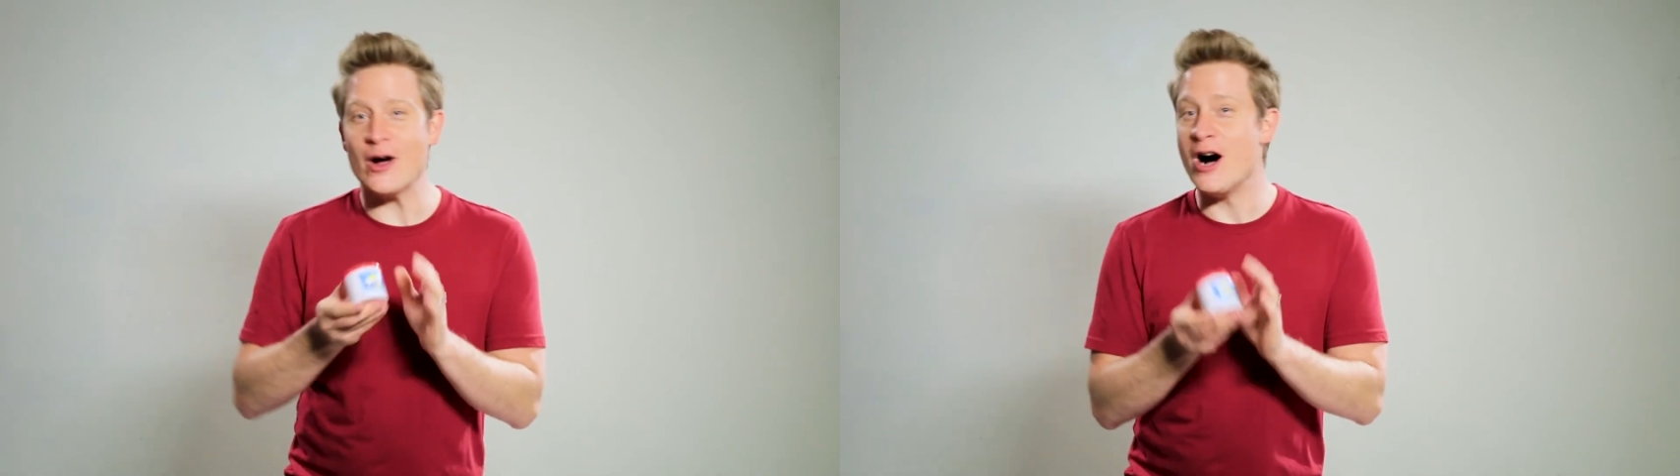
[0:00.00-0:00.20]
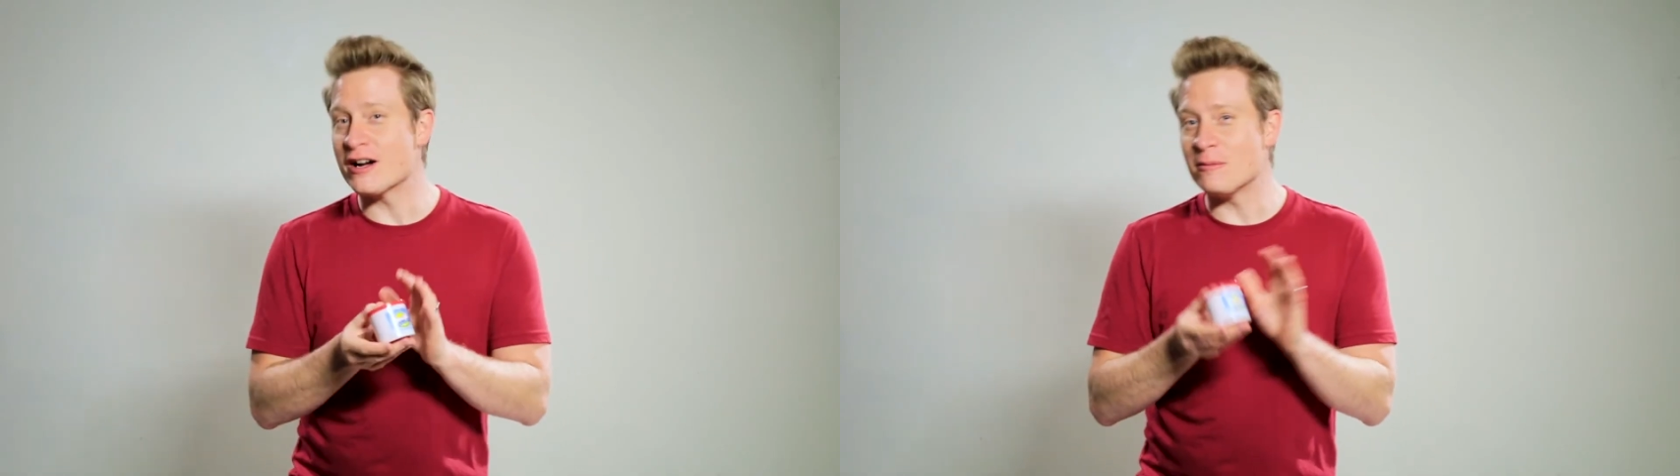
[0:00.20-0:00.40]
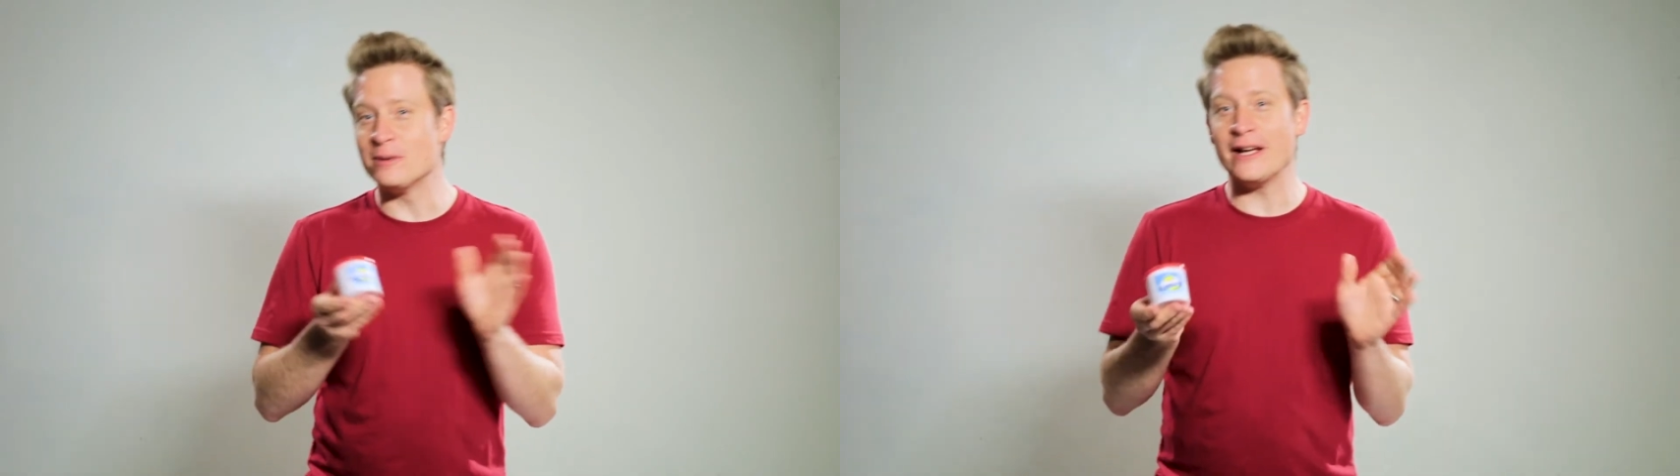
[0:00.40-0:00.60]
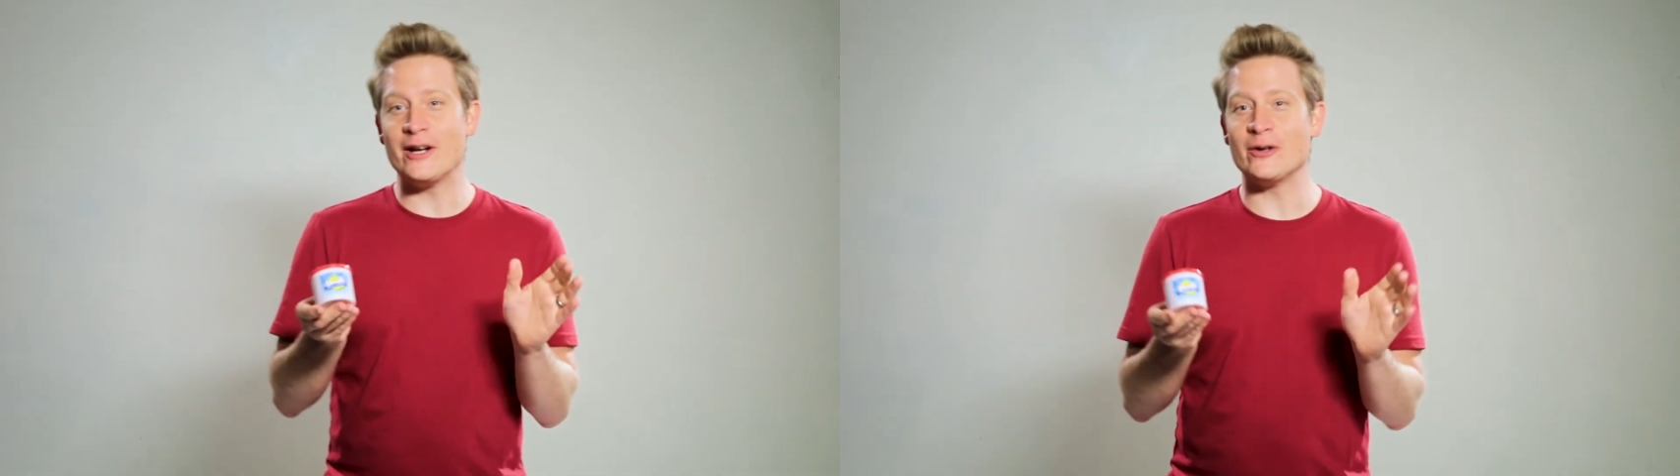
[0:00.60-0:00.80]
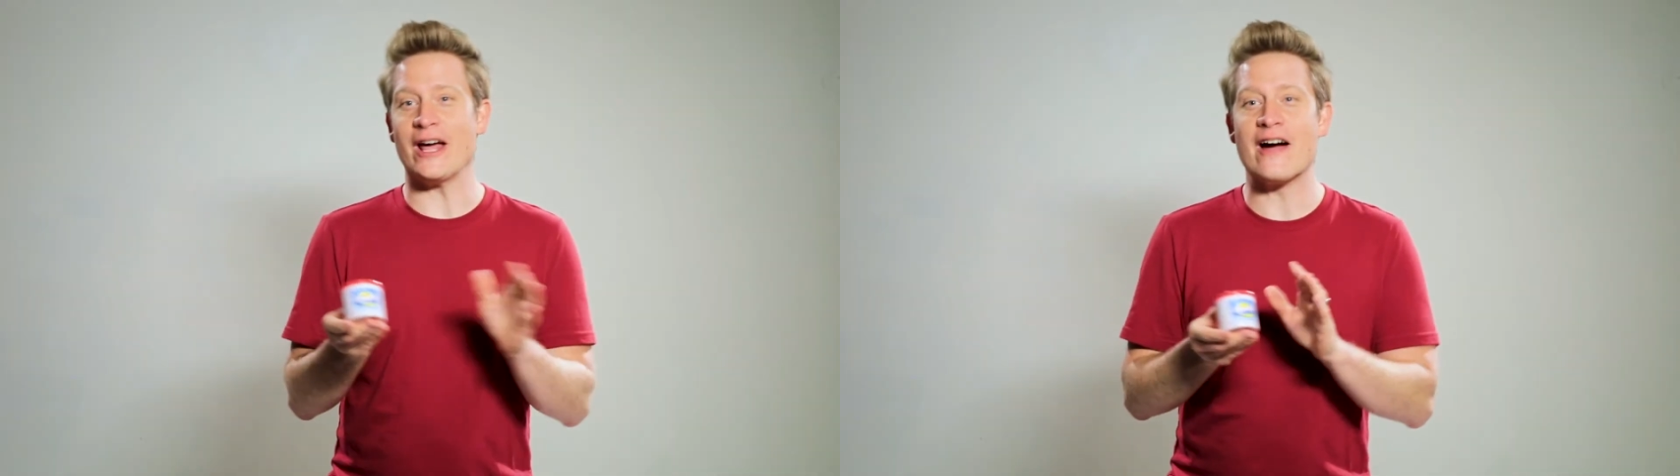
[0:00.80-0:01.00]
a hunk of
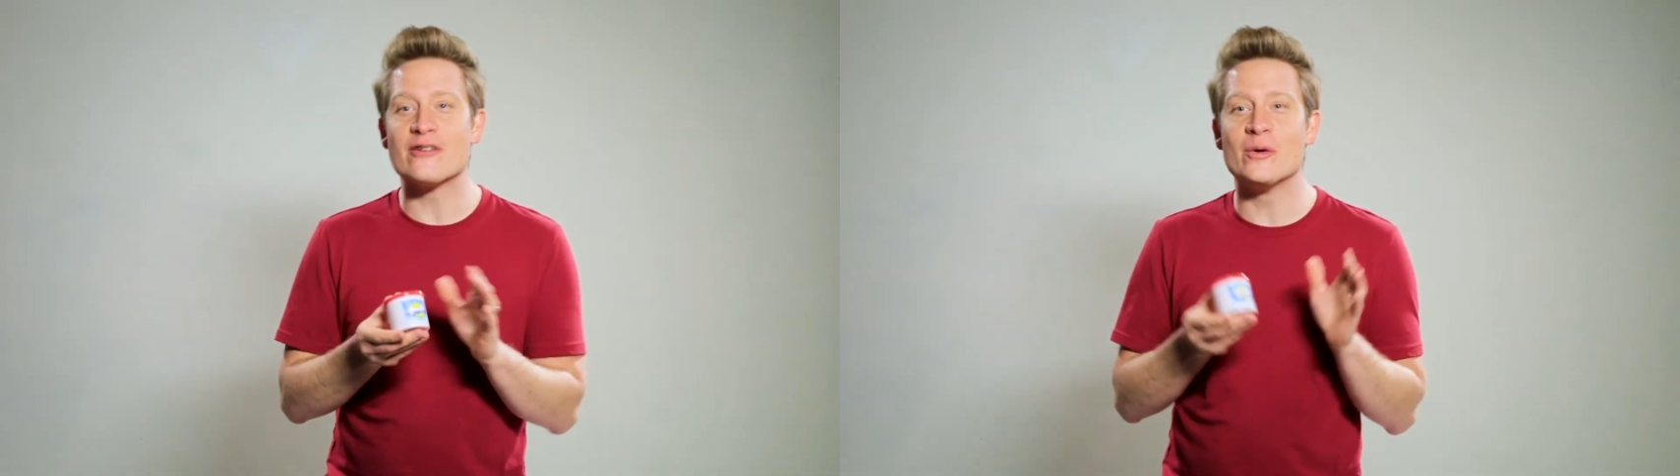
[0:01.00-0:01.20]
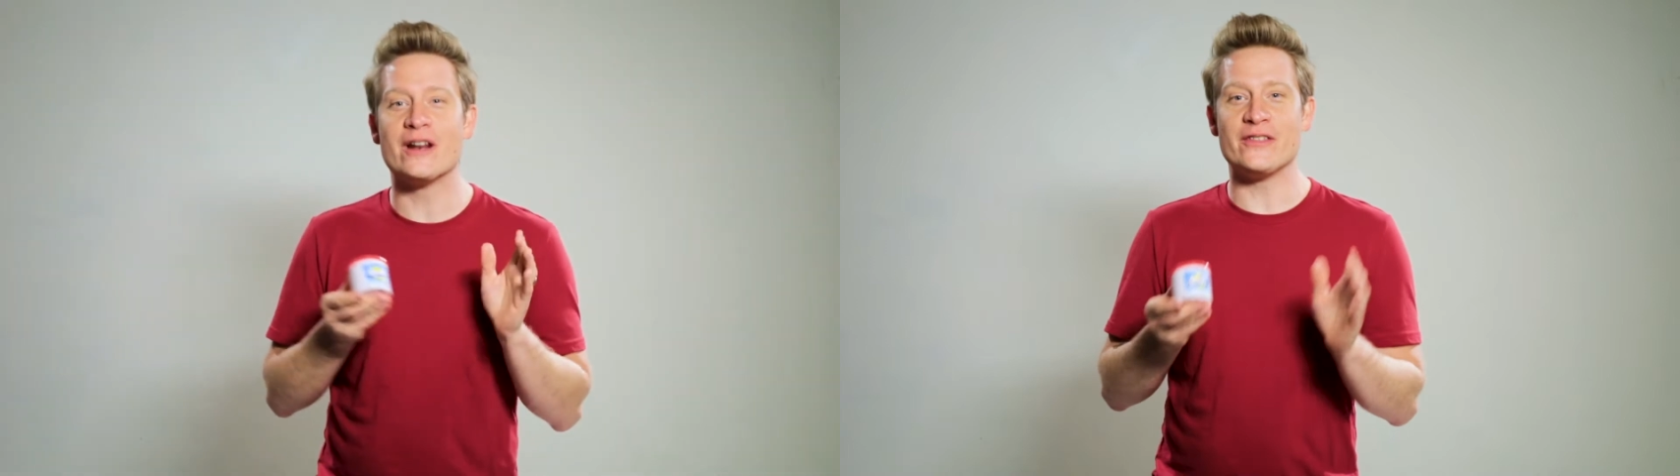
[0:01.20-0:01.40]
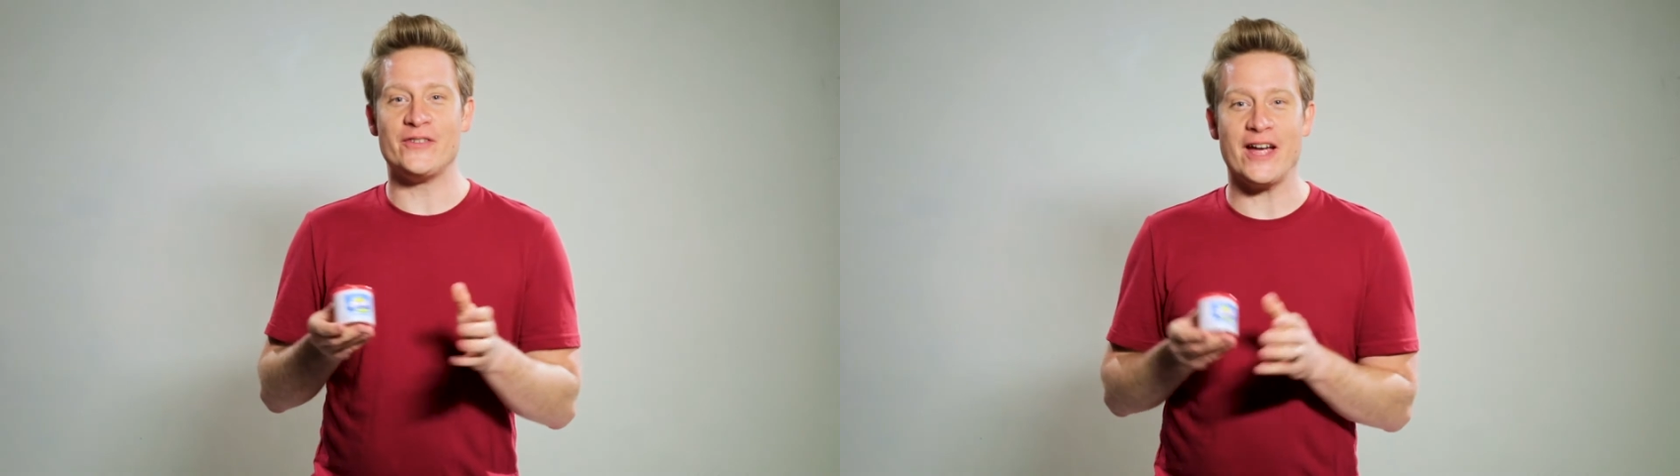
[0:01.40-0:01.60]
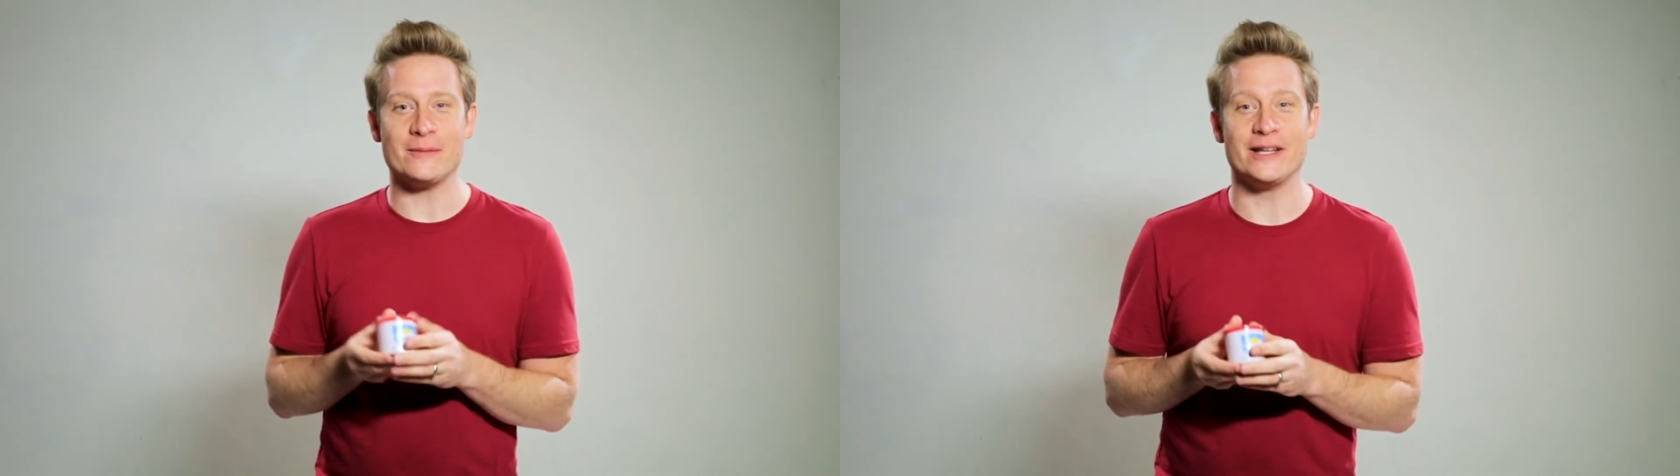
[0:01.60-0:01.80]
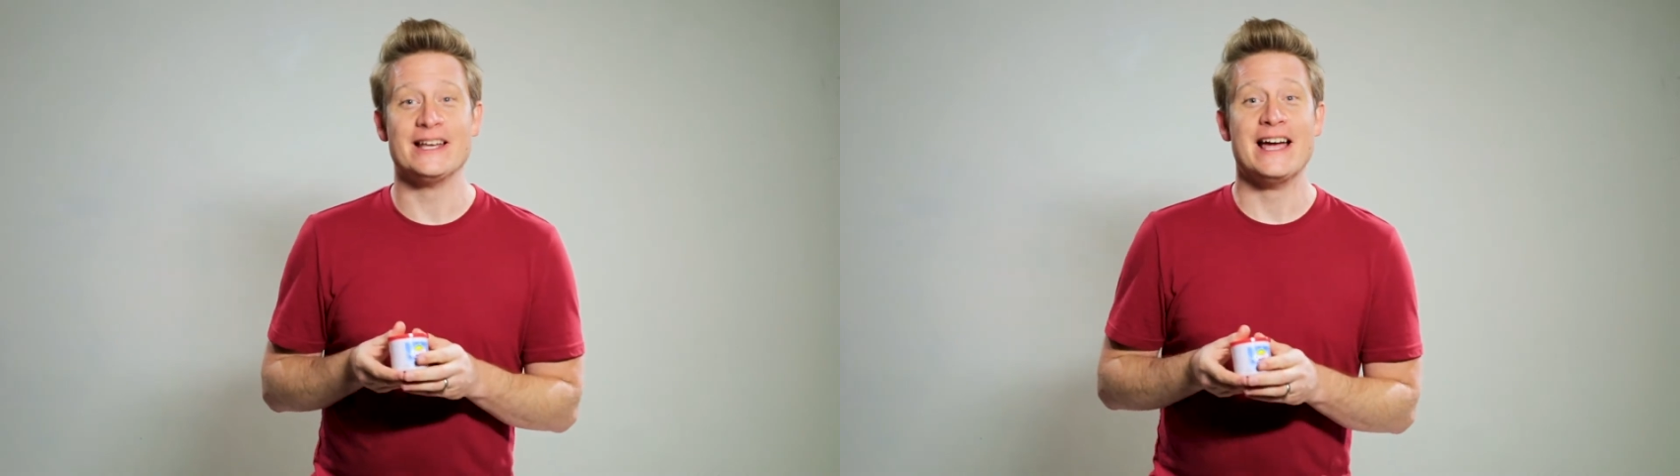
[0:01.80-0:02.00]
Play-Doh to everyone in the
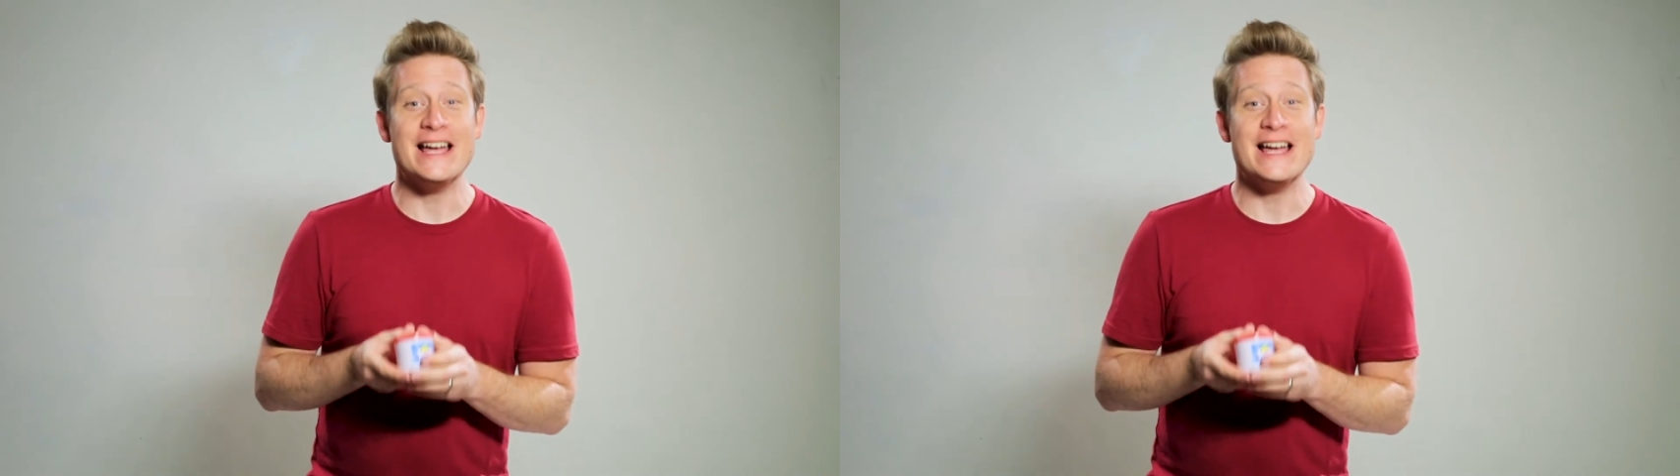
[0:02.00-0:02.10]
family